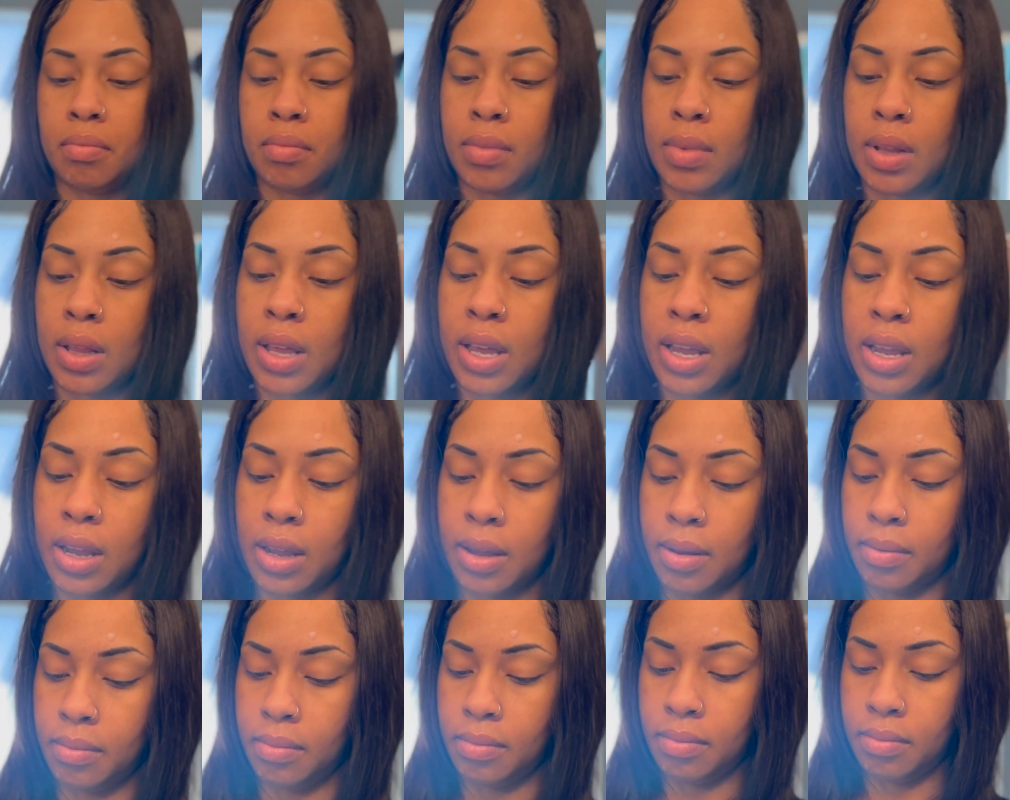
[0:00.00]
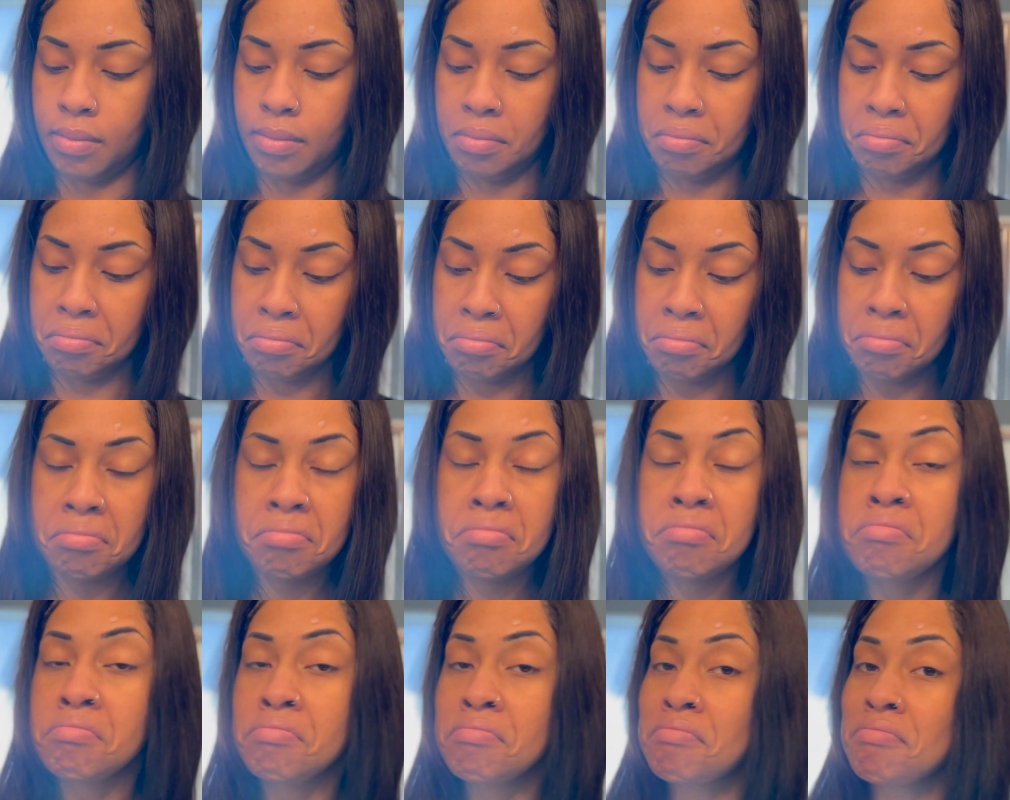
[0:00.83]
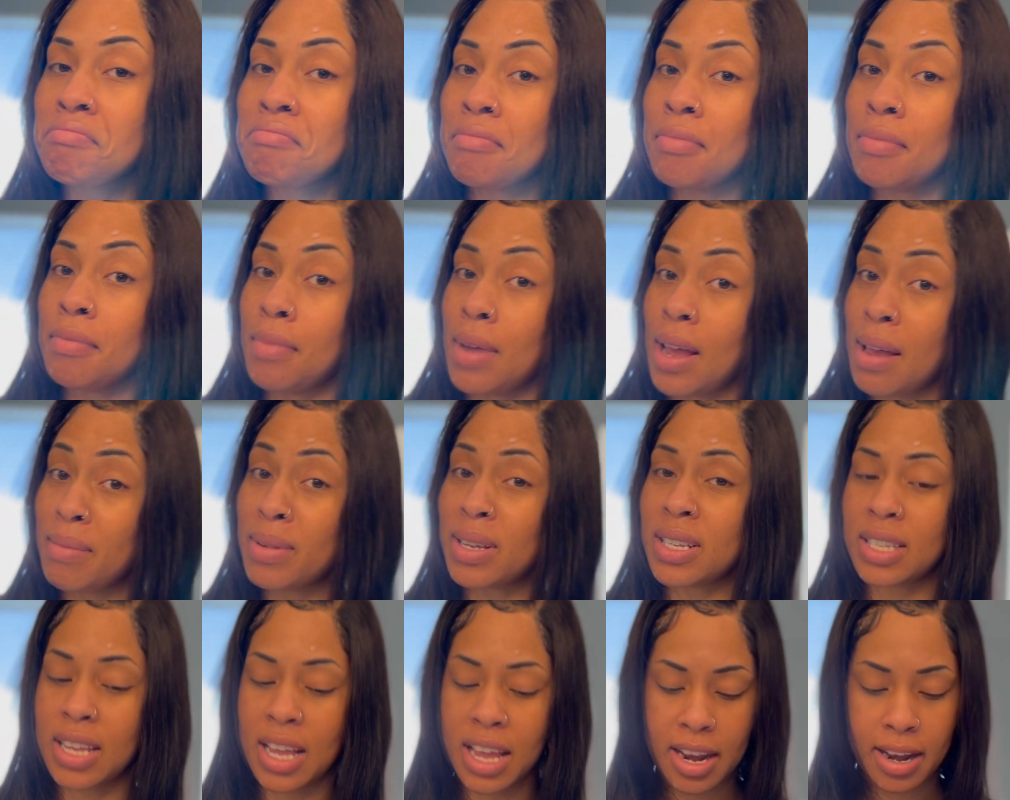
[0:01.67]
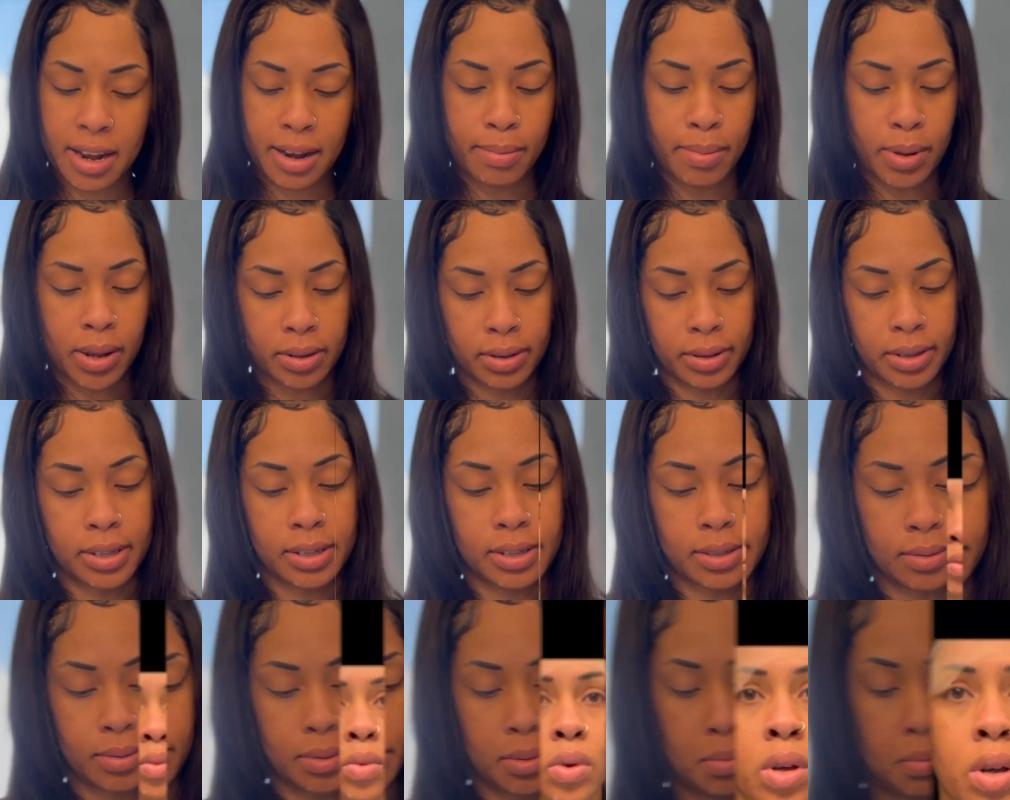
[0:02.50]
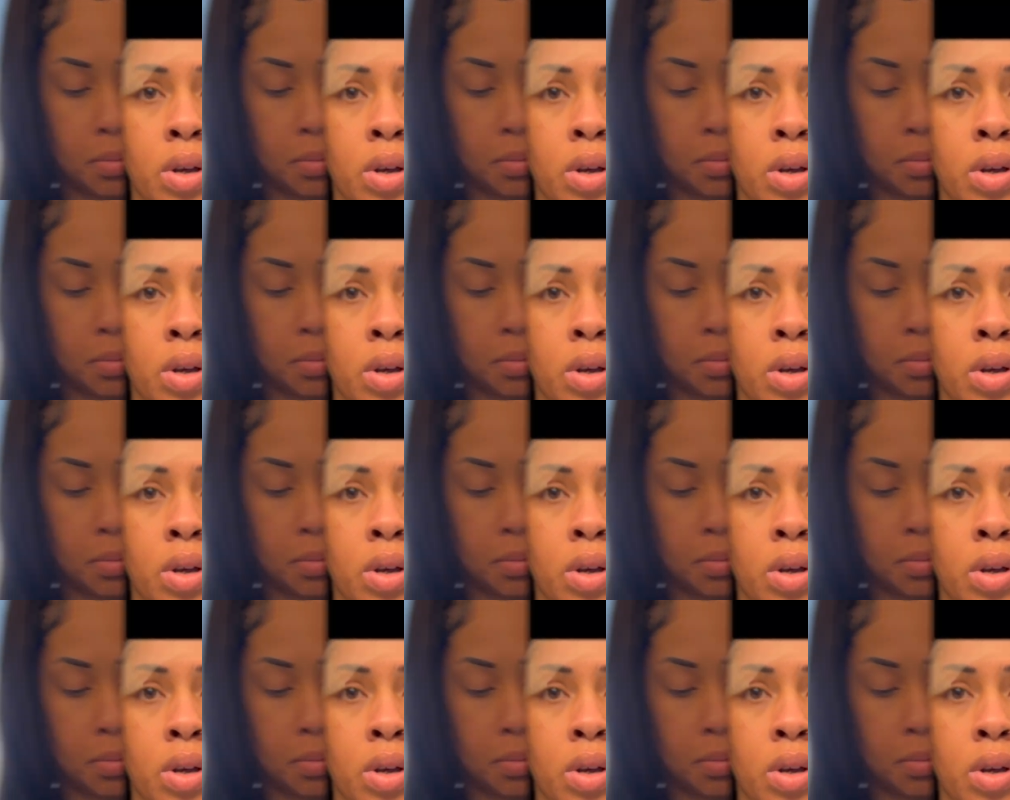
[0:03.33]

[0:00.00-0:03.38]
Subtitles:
I like it. I'm excited about this one.